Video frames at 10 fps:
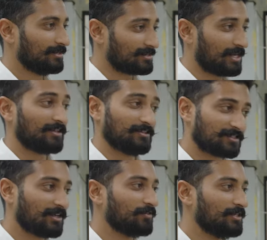It's taken
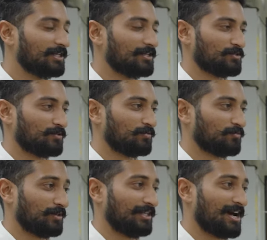7 years of
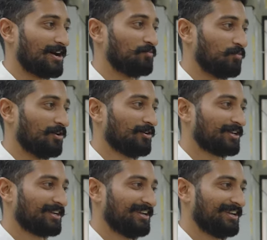really hard
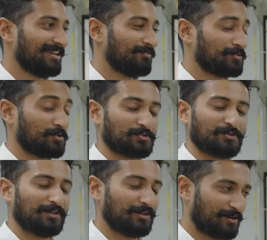work. We've talked
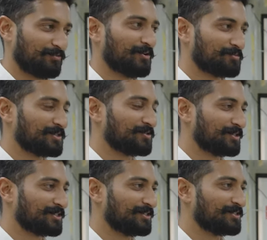to a lot of
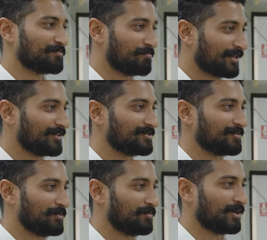obstetricians,
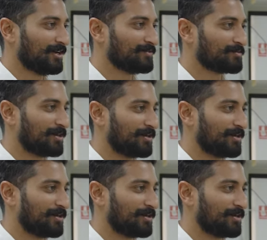mothers and midwives,